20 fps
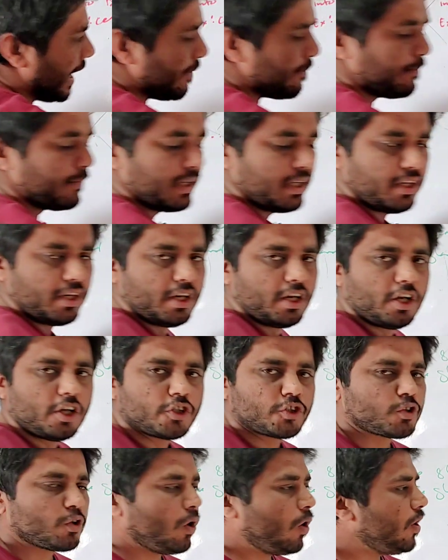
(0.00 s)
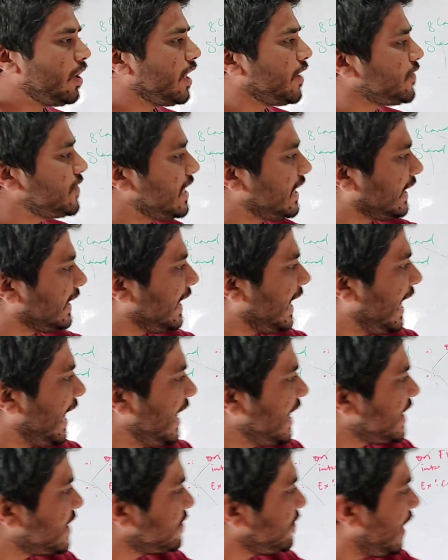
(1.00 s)
them. So if the
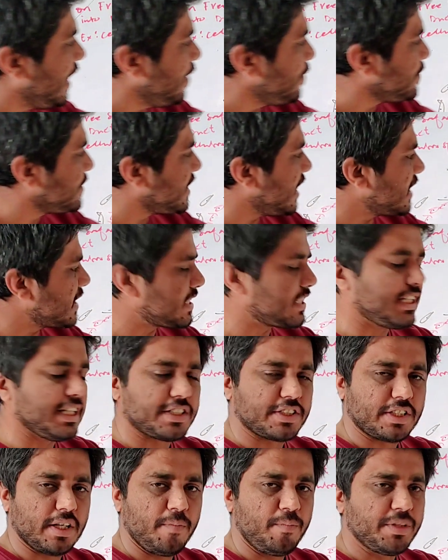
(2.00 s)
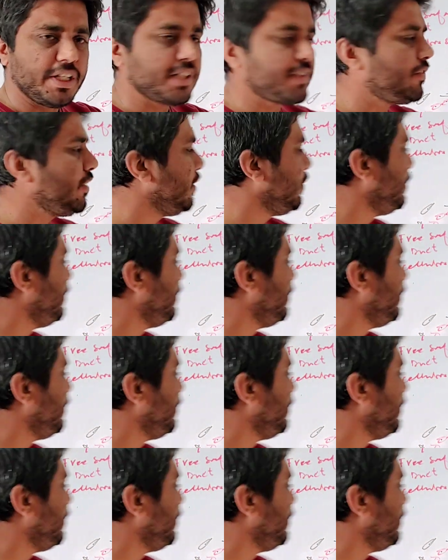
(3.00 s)
gland develop duct system, this will